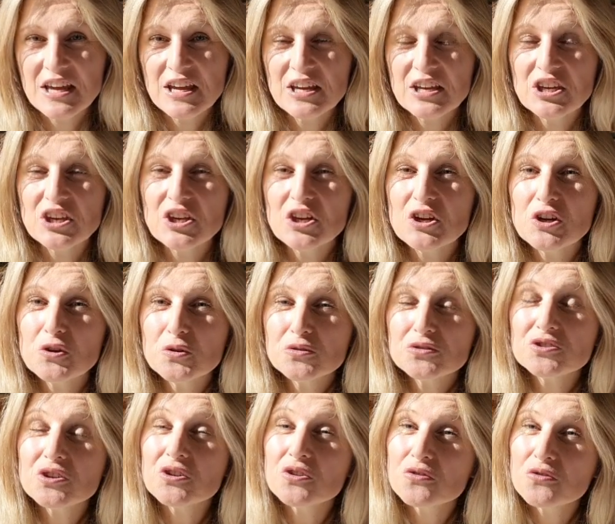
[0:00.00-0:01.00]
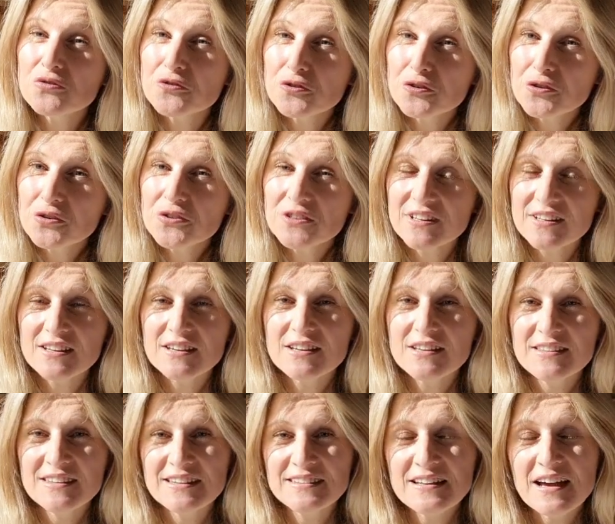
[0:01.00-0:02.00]
He looked further
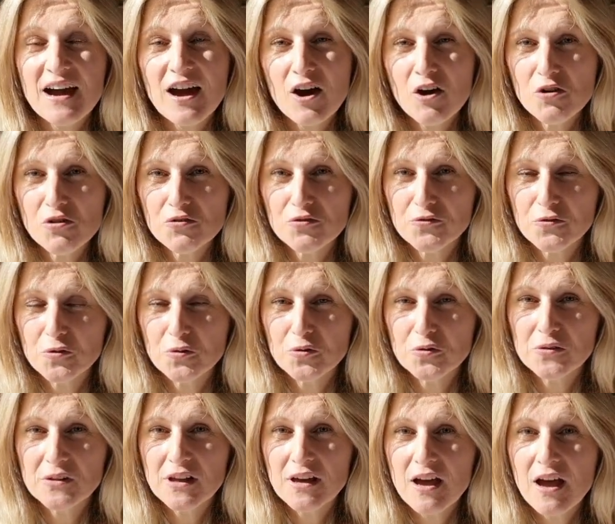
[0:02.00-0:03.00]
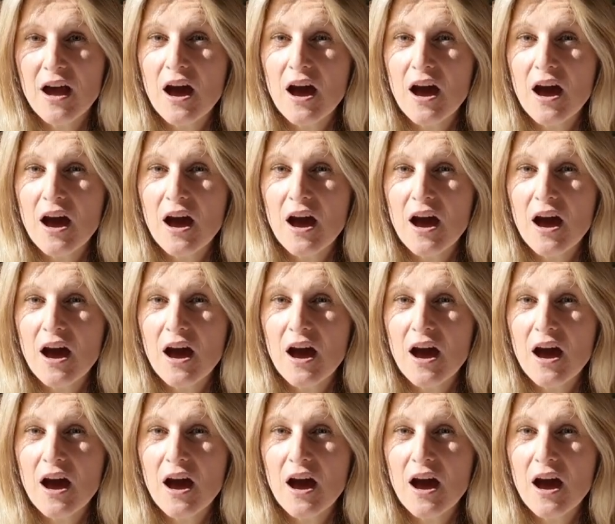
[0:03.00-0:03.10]
than our fall,